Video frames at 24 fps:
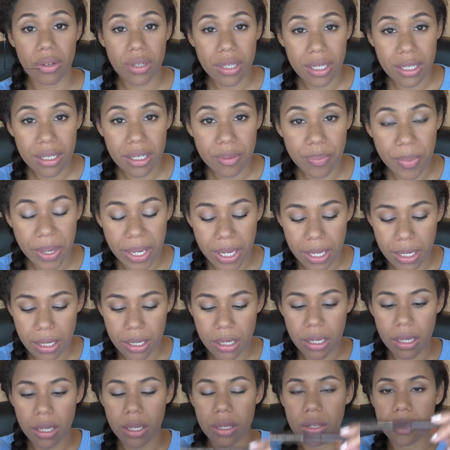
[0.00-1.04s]
tint
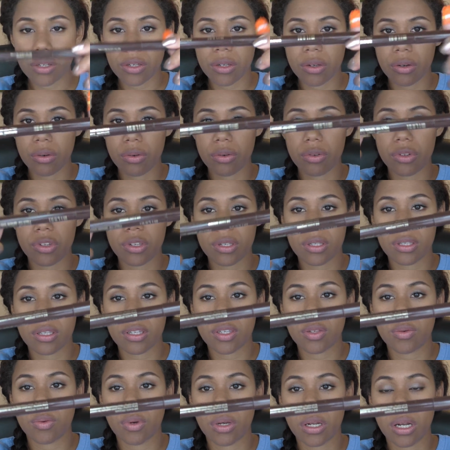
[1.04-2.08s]
pen, so just
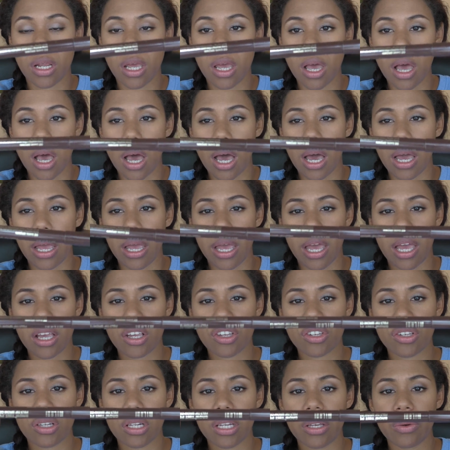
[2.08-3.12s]
this one. I
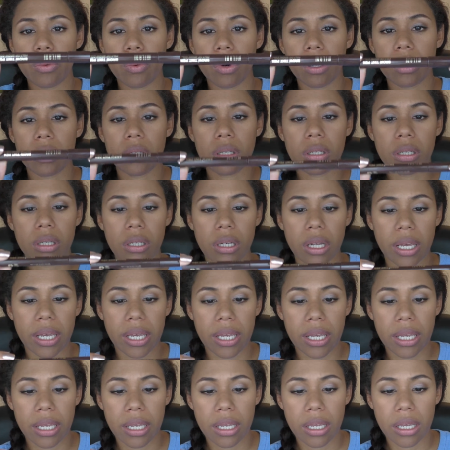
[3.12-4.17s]
actually wanted
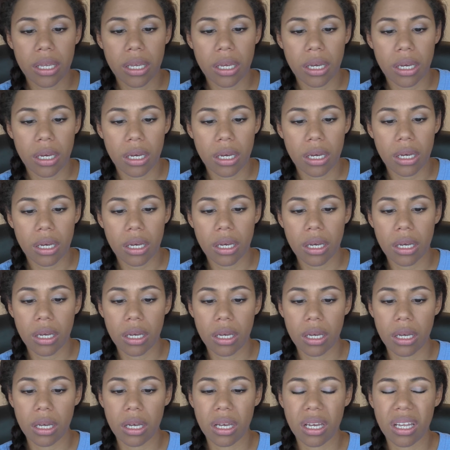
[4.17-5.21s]
a,
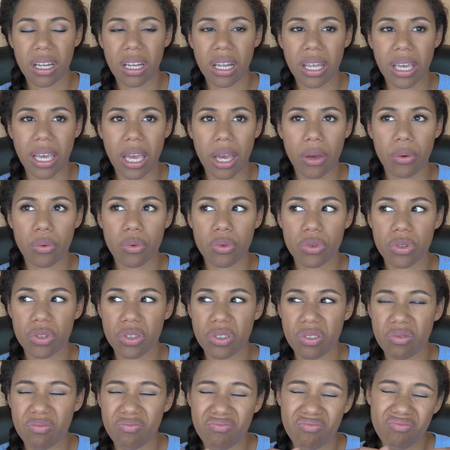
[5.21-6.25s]
like, I
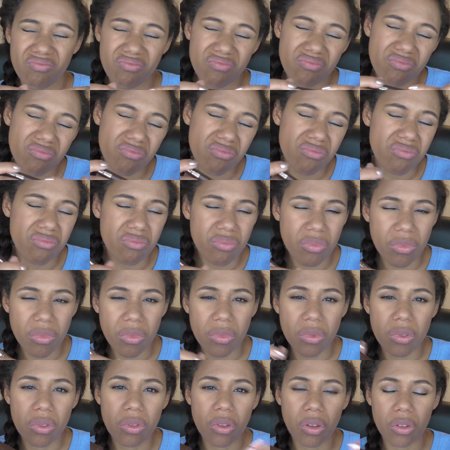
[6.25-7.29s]
was
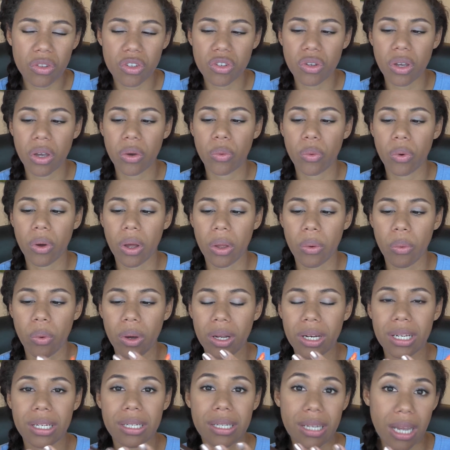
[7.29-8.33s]
not sure, I
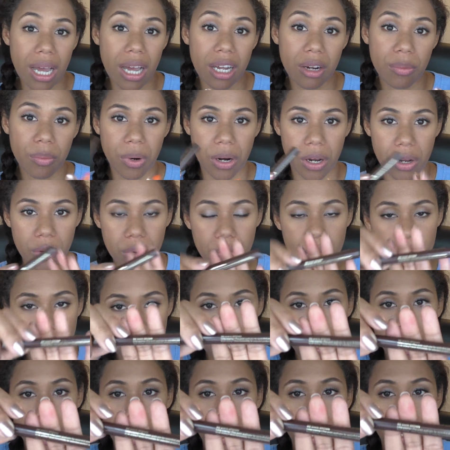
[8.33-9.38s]
wanted dark brown,
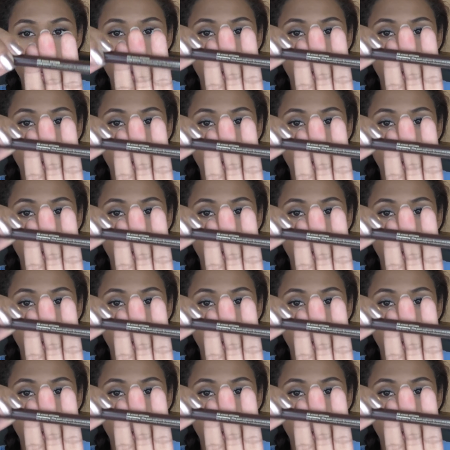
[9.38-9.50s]
like I